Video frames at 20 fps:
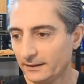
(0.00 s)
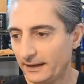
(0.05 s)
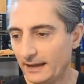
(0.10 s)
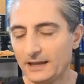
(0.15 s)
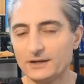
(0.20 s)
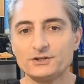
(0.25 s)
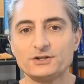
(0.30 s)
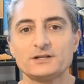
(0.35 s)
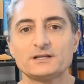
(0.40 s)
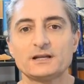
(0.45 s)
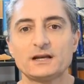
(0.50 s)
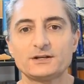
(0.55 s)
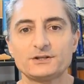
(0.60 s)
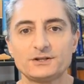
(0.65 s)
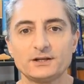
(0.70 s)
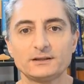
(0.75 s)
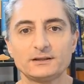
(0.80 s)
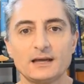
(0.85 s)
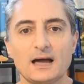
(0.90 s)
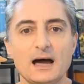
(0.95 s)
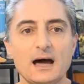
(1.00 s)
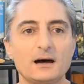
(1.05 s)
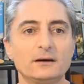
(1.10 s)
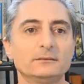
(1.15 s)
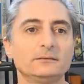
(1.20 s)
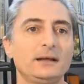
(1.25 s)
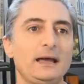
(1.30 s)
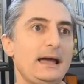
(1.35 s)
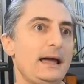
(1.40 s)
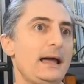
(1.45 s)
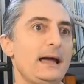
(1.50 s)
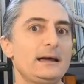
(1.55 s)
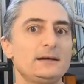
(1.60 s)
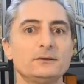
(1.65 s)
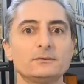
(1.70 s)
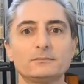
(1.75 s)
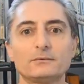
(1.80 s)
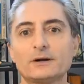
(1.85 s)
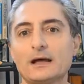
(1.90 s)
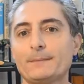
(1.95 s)
engines are shut down,
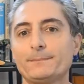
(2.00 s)
and you go